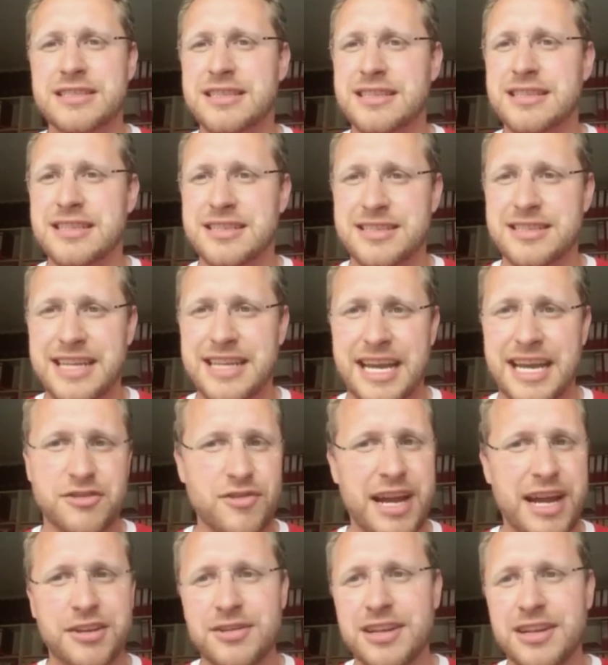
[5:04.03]
state
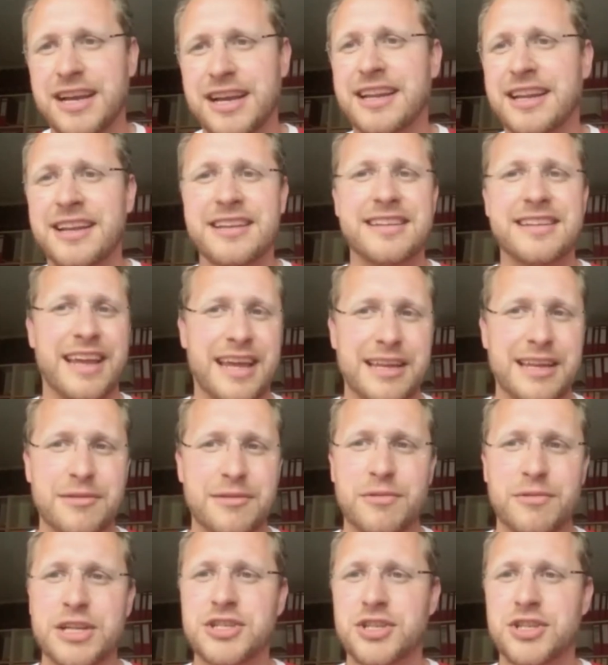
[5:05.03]
regulated and
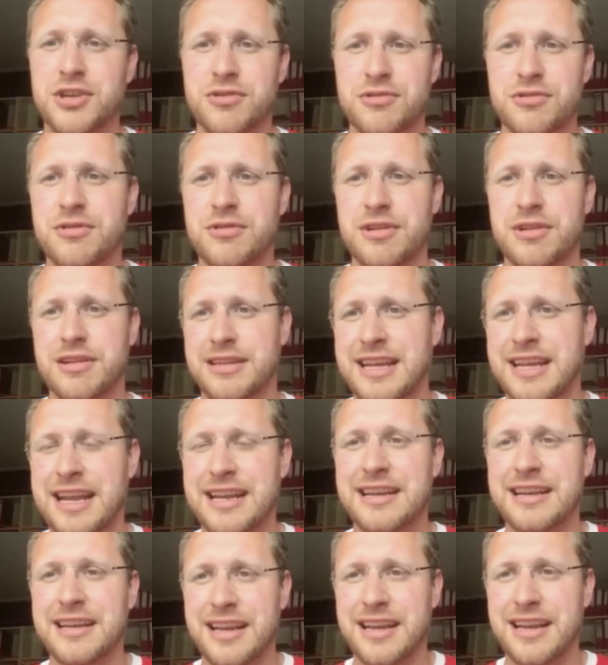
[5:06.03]
which you
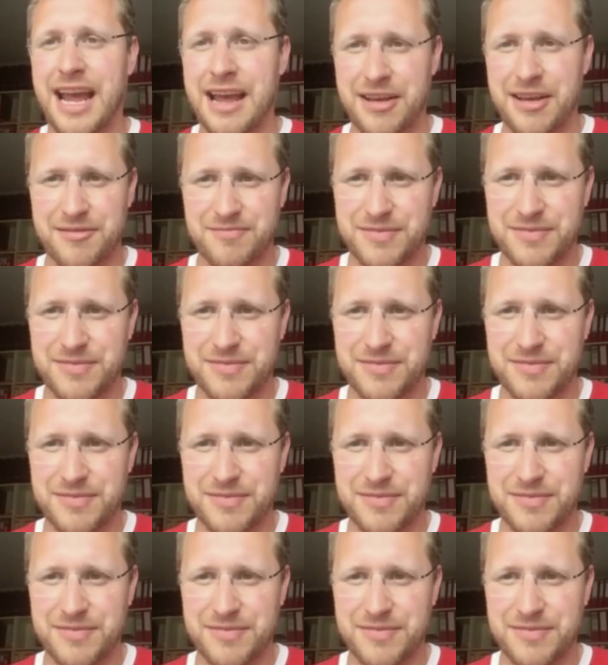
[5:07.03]
then